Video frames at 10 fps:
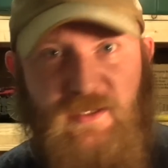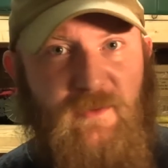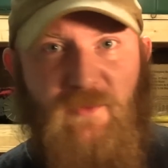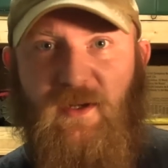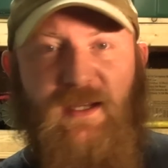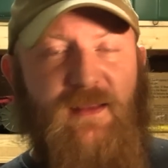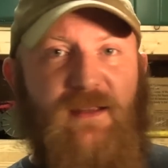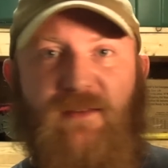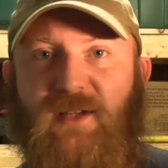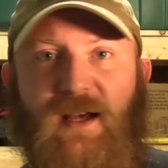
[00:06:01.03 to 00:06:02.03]
channel for any
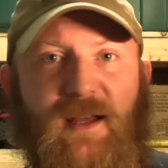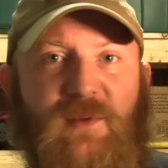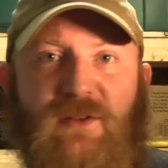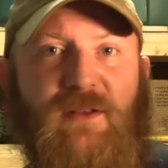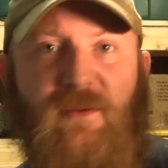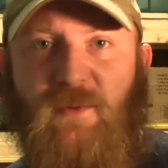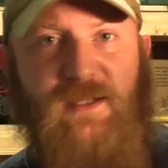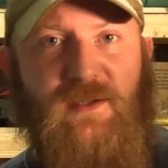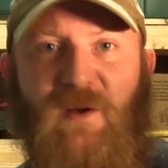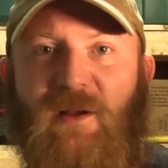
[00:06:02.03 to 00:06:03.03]
length of time, you know that when
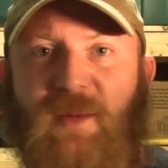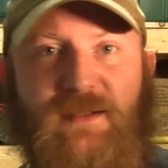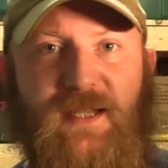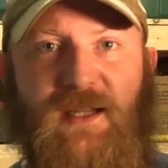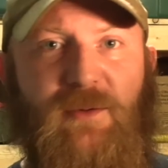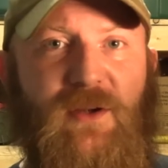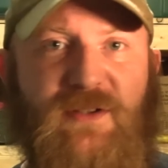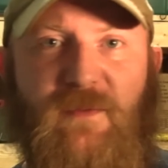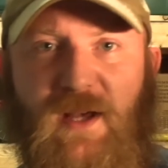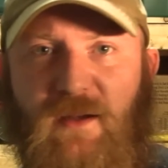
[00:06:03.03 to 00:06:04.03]
I talk about Teddy
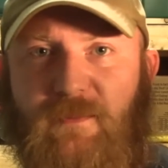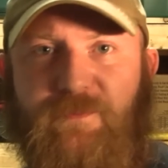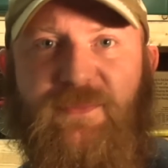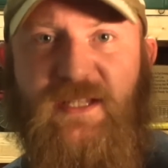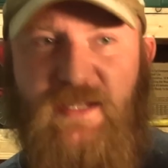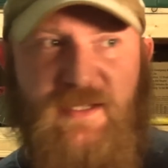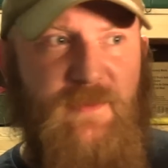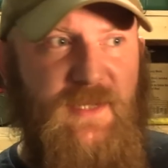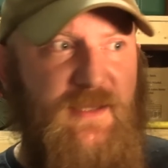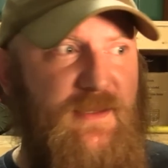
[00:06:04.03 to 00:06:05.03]
Roosevelt, this is
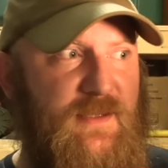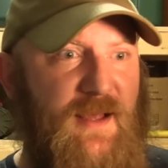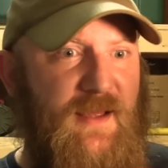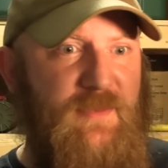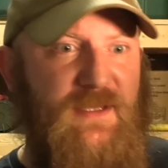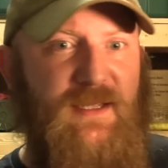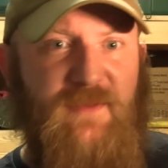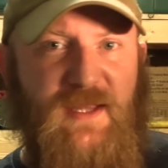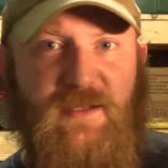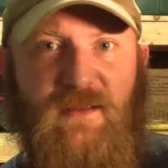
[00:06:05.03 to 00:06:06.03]
somebody that I
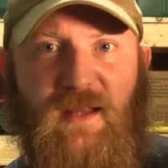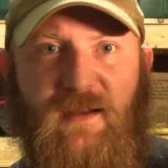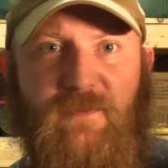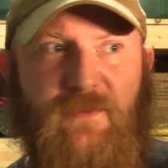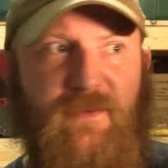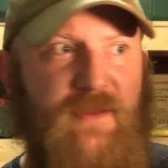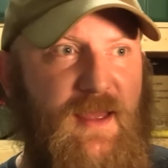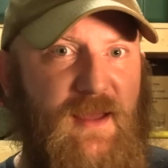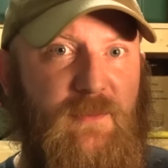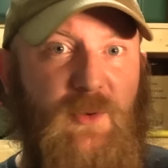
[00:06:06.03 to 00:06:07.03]
believe has a lot of
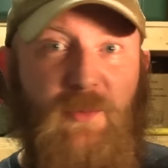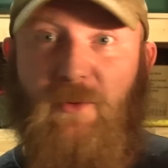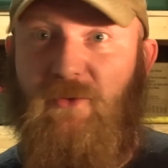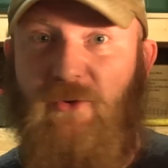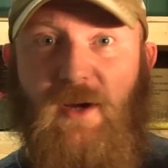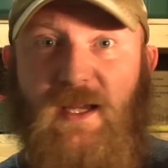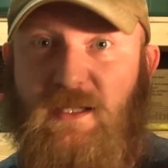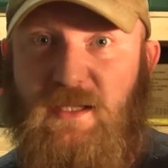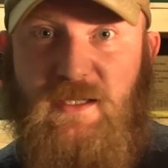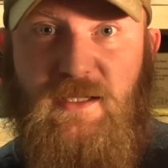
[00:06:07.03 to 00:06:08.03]
admirable
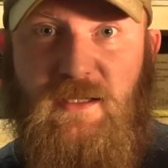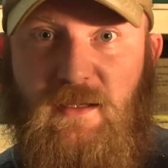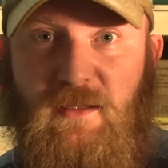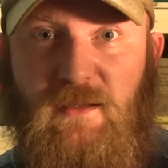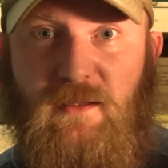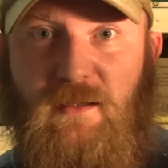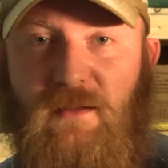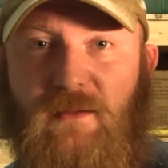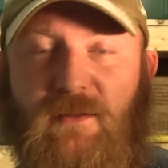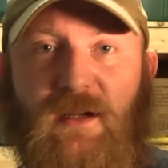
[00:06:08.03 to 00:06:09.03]
traits.
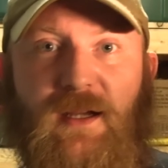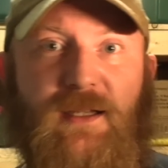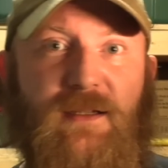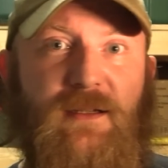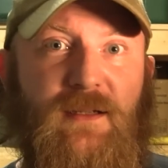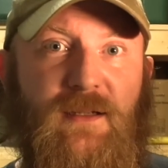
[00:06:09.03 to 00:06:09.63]
Right?